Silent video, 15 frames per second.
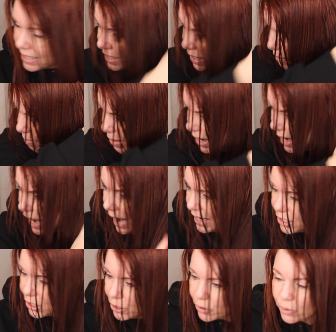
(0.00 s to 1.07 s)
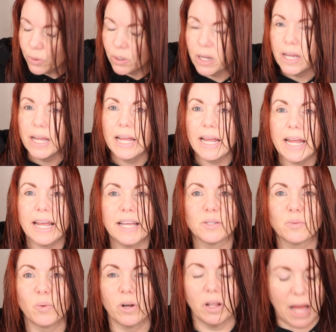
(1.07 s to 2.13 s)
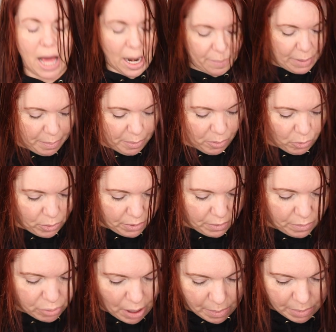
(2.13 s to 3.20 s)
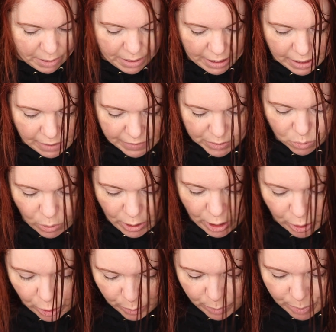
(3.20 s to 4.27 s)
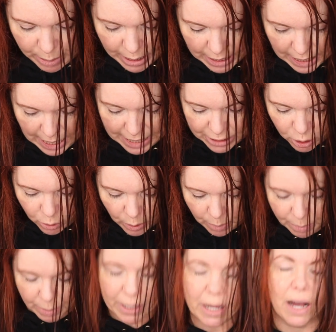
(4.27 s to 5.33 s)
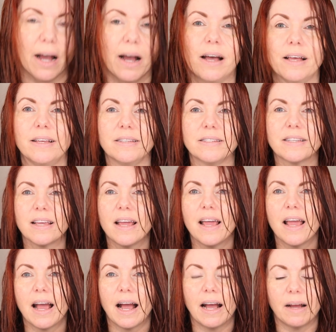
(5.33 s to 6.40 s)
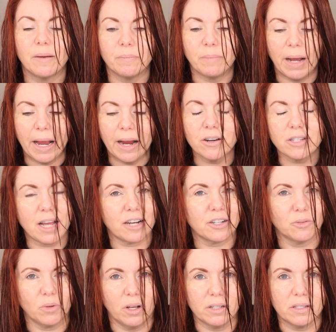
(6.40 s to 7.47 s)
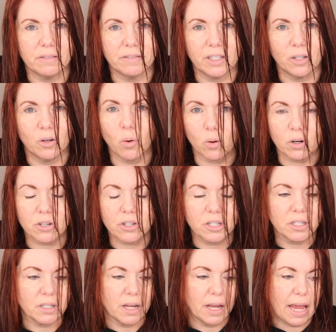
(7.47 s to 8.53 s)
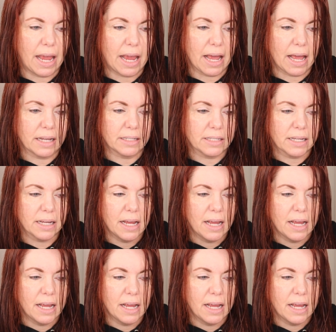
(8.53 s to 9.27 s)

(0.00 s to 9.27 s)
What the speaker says: step that I do is what a lot of people would probably think of as weird, but I do it because my hair is actually relatively coarse. And